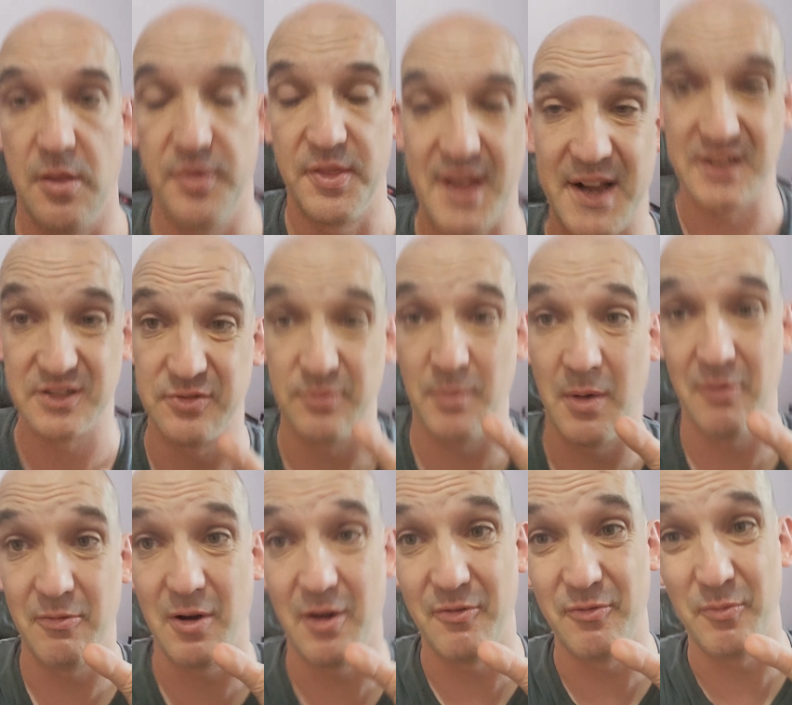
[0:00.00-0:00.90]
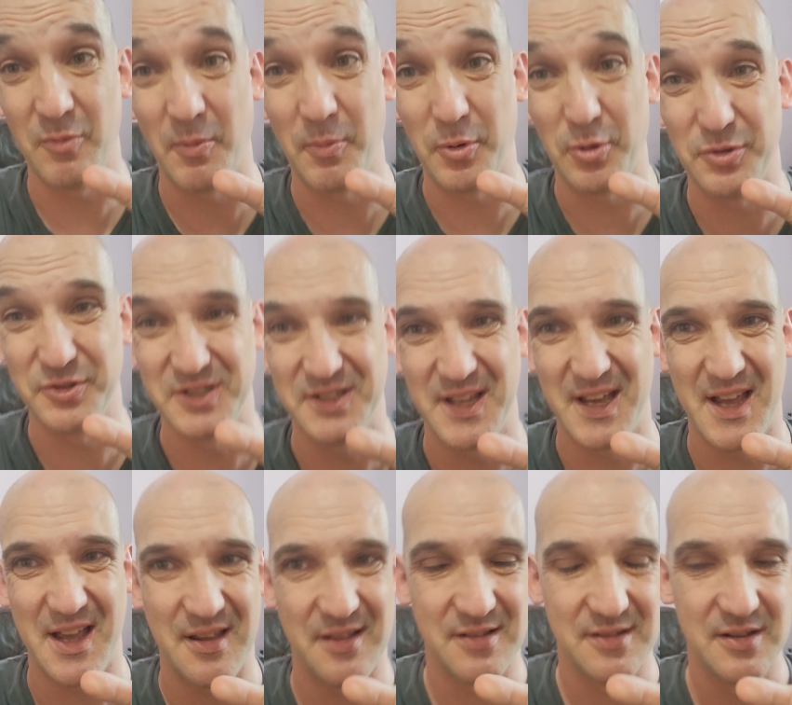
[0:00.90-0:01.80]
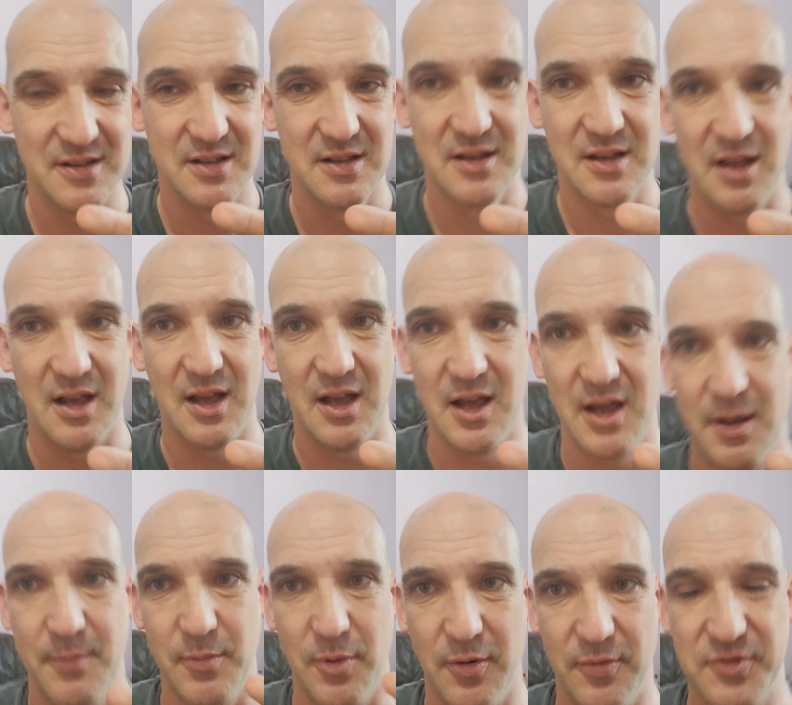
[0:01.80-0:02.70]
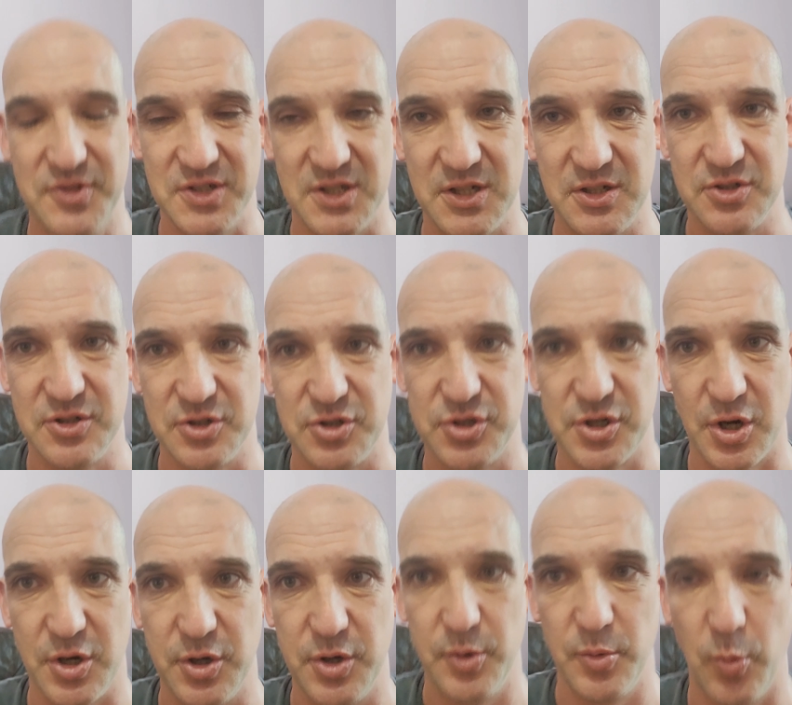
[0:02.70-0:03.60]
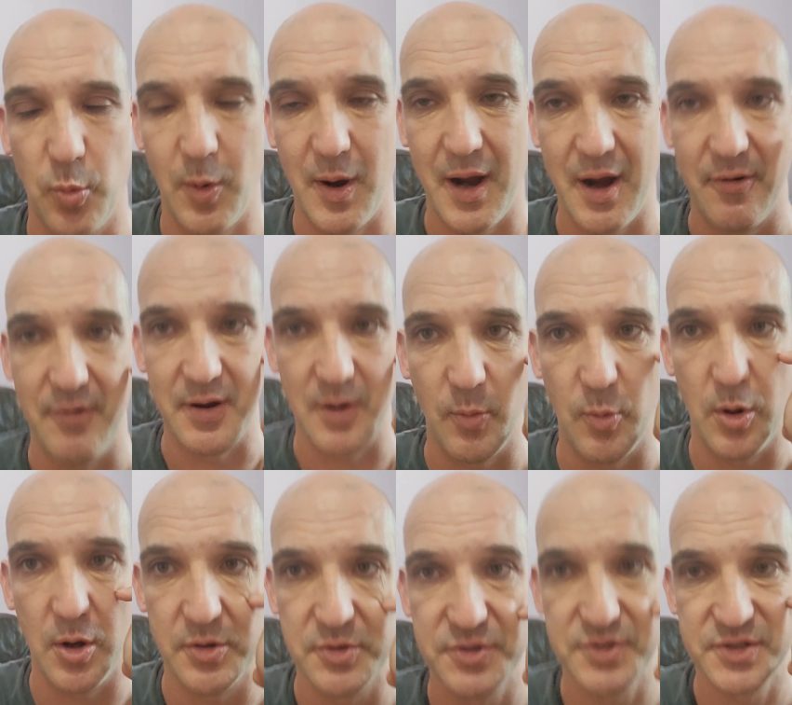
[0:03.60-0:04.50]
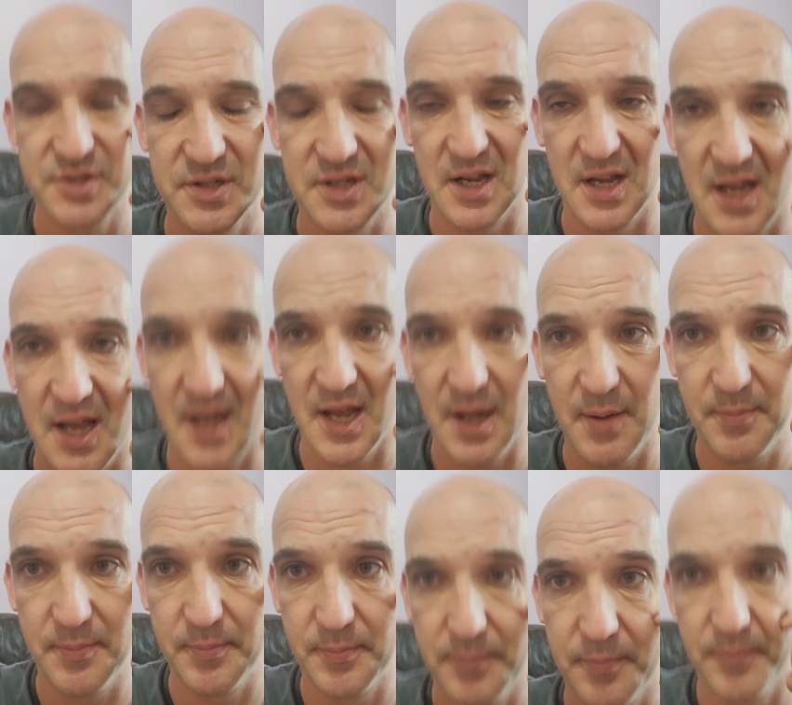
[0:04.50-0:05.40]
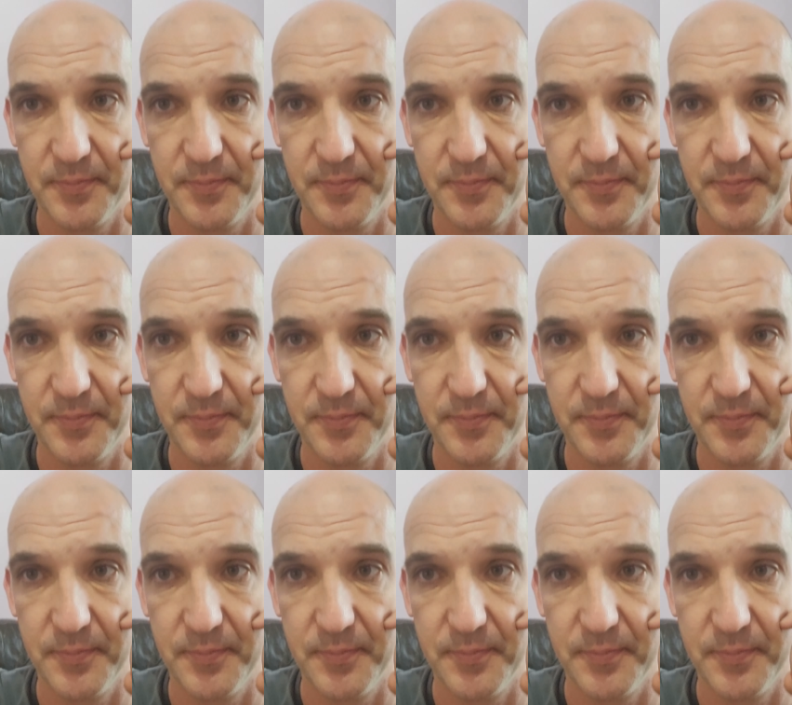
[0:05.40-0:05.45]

thanks for my roving reporter there, um, obviously to show you where it was. Um,